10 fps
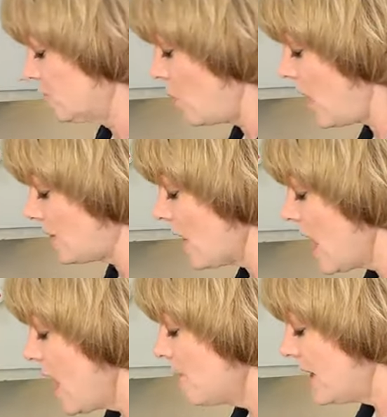water.
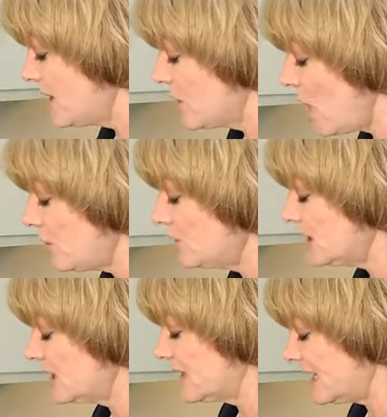But not only
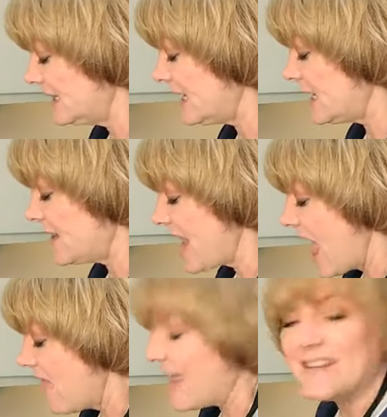can they clean it,
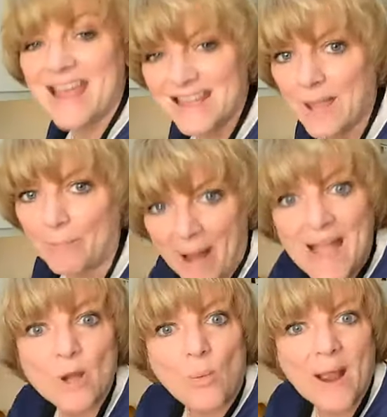they take the
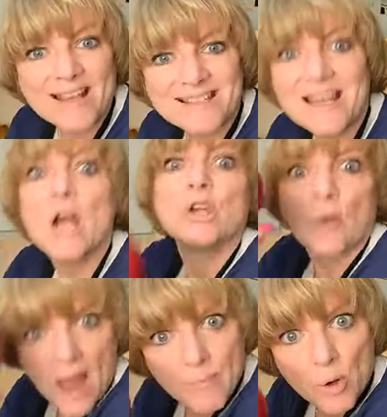bio waste, your
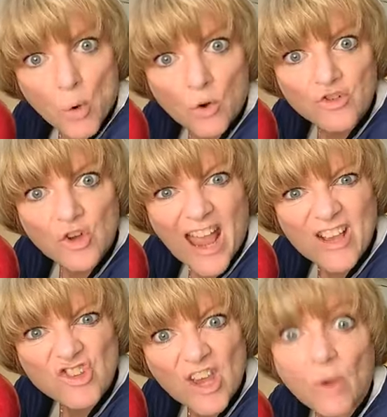apple cores, your
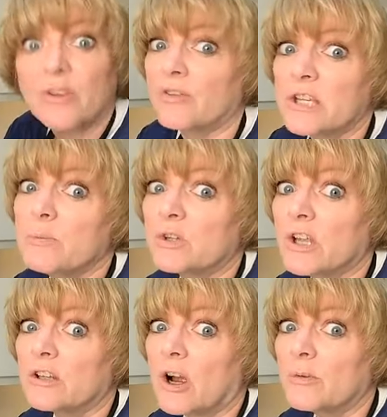eggshells, everything you put down
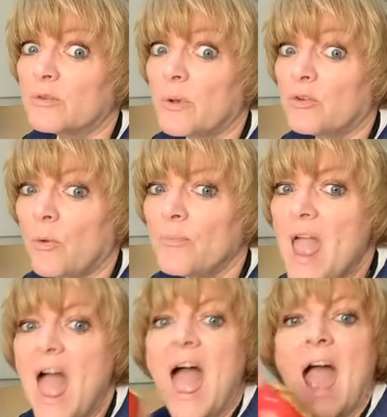the garbage disposal,
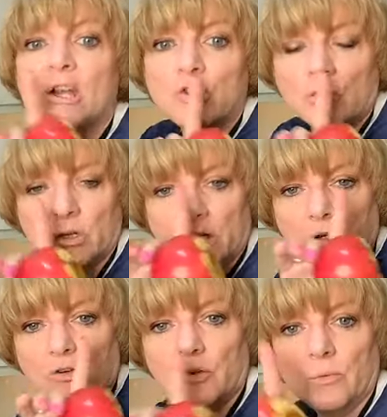and turn it
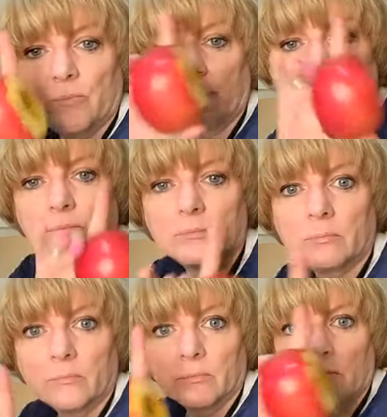into
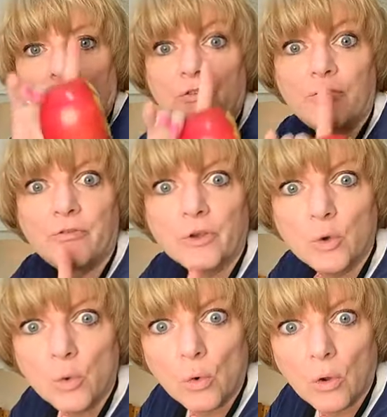
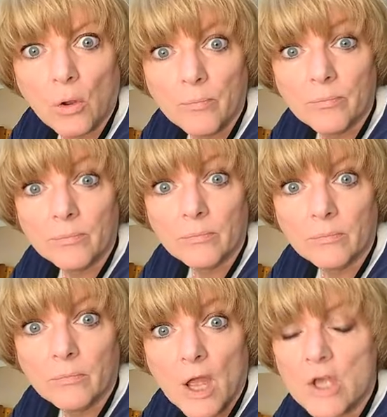fuel.
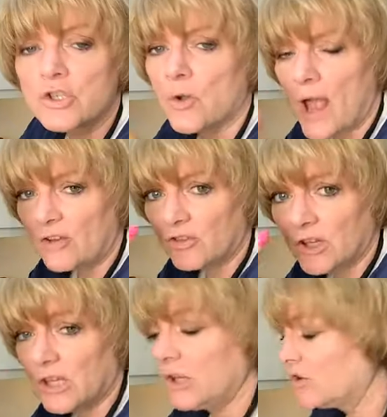So you're
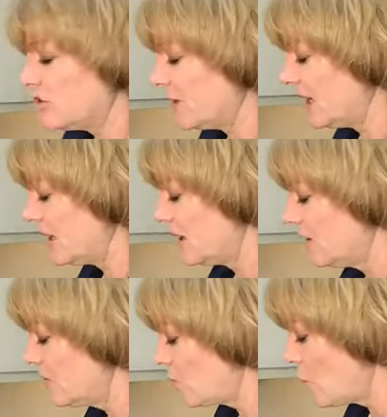actually doing
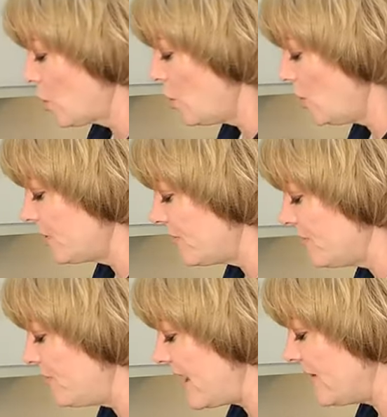the world a
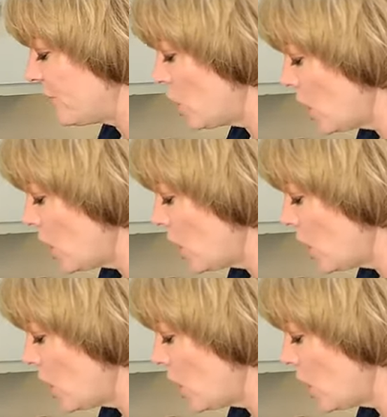favor